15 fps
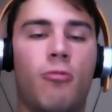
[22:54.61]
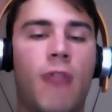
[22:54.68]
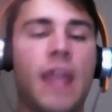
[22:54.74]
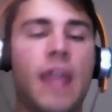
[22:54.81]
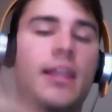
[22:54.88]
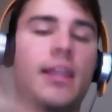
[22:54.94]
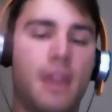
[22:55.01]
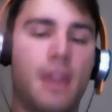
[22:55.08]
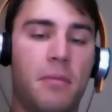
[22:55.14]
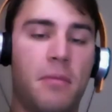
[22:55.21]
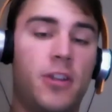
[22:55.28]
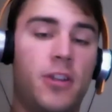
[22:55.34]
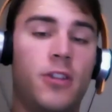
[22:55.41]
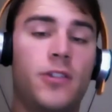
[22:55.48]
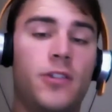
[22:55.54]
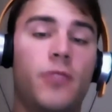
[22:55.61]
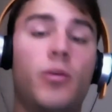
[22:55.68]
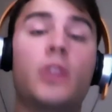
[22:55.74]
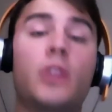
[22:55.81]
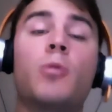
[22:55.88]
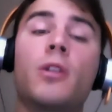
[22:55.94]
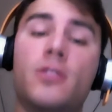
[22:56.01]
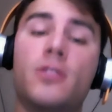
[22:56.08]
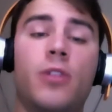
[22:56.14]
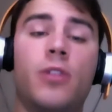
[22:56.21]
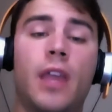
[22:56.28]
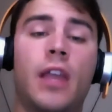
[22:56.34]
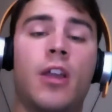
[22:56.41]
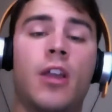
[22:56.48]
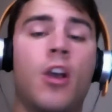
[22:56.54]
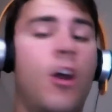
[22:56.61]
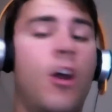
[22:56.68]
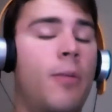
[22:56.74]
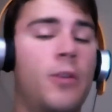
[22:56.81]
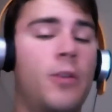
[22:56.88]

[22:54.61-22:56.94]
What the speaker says: ranking them in terms of which ones you think